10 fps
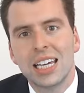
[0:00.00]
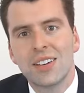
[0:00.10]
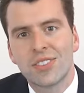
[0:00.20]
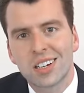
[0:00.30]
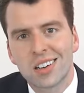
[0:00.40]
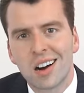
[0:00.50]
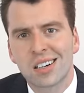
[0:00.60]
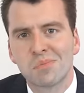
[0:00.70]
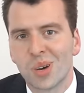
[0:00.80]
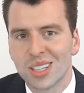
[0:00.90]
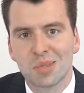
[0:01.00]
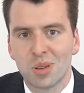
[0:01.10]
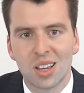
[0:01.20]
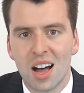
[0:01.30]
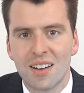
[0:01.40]
If there are
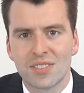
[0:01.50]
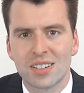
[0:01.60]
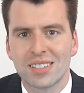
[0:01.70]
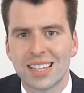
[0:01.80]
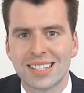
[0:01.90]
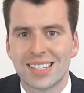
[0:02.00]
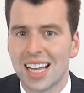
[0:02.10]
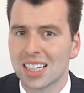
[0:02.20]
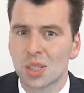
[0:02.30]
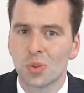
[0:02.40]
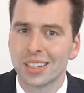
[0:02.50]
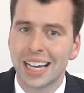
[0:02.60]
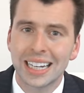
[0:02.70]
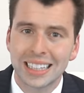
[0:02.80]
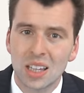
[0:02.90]
multiple offers, the seller will
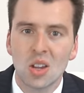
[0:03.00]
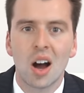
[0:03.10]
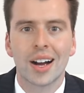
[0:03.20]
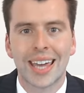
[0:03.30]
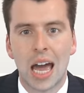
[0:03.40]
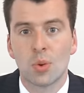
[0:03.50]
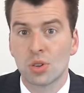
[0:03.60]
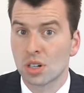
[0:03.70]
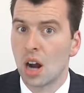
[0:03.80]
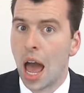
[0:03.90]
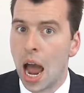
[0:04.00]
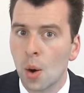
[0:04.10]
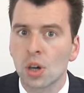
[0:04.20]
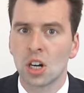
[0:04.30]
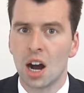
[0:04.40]
likely not counter
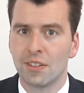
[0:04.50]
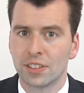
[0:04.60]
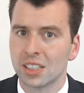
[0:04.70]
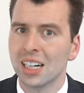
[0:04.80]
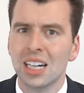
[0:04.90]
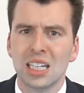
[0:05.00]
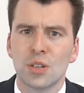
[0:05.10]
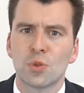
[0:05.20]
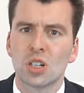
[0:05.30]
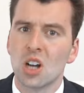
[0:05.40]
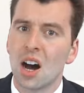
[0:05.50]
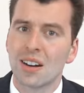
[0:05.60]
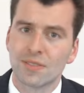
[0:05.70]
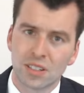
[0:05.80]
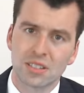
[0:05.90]
our offer if we're
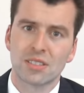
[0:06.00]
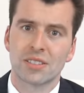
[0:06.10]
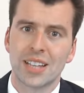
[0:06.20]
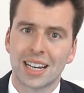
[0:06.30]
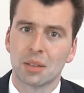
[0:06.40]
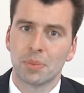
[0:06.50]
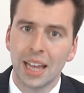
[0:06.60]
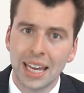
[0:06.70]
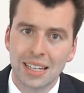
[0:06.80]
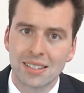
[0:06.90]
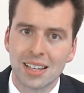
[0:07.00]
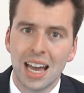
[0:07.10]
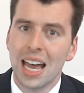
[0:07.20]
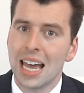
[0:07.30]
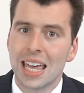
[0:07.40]
not first or second place.
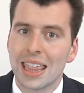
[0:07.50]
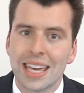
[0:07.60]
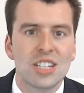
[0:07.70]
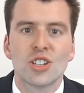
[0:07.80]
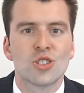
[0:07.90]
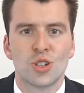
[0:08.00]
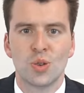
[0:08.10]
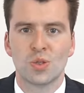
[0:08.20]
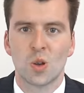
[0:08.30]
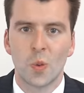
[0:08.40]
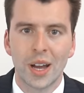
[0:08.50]
They just choose the